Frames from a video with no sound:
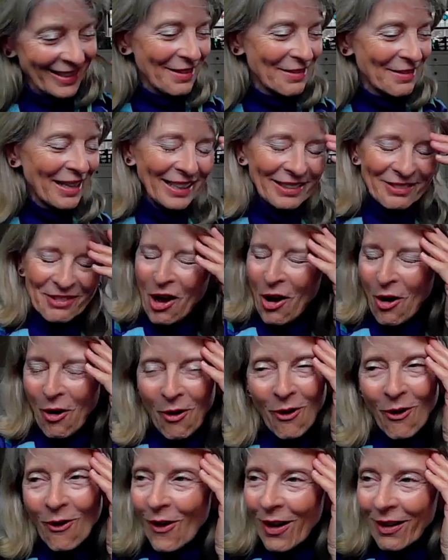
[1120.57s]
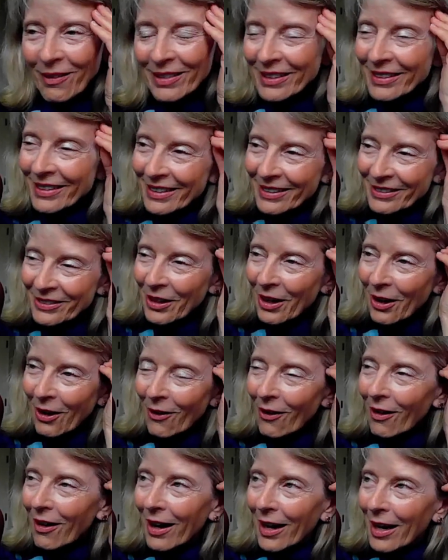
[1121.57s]
I'm like, no,
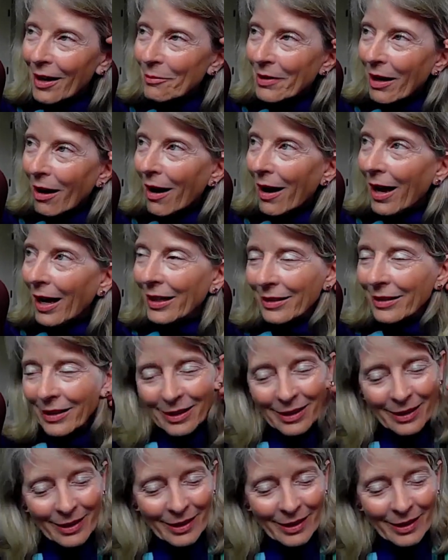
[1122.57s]
no, I'm not.